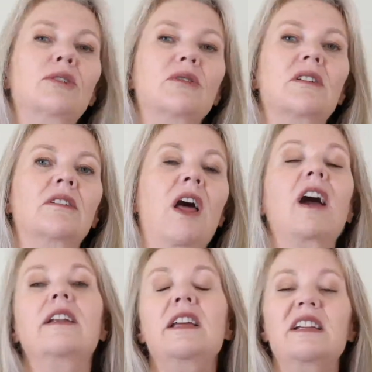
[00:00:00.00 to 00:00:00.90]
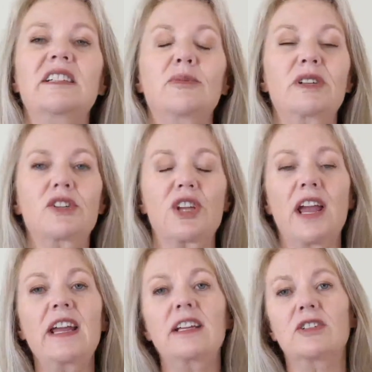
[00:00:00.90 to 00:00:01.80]
not needing to be
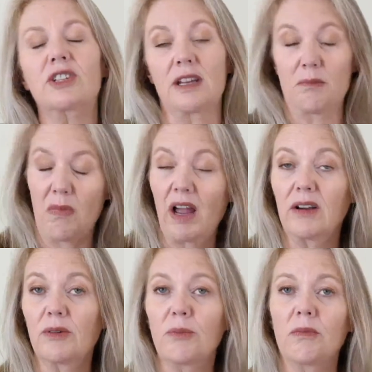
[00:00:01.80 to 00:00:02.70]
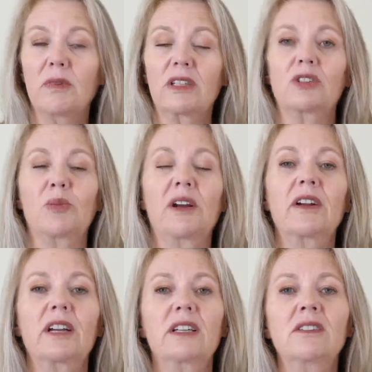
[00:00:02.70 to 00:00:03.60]
changed in my own
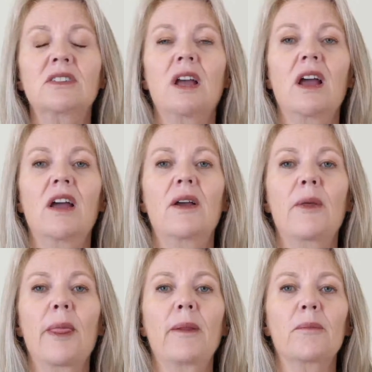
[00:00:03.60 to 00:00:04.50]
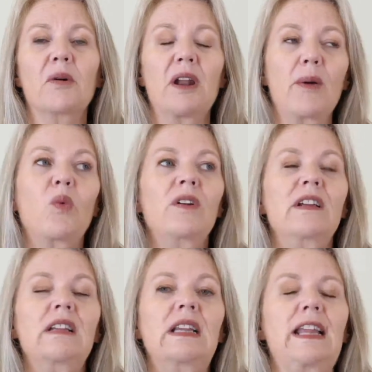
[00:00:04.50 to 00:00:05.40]
experience. But I
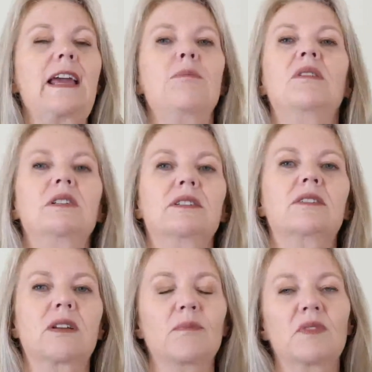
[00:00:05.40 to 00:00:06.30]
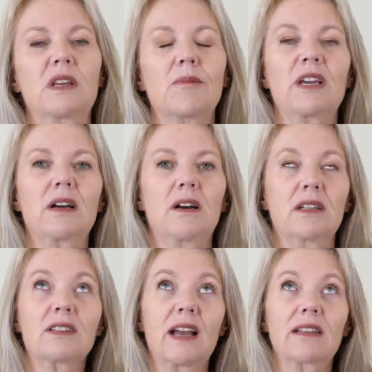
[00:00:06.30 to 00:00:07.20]
wouldn't label it something
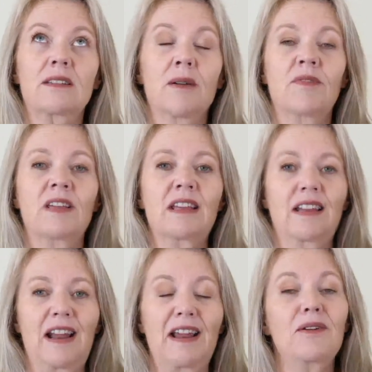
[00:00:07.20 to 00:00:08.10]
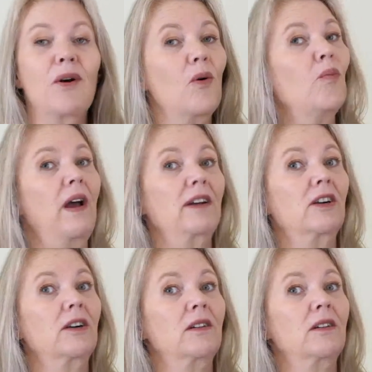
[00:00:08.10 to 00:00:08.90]
because that's something that I know better.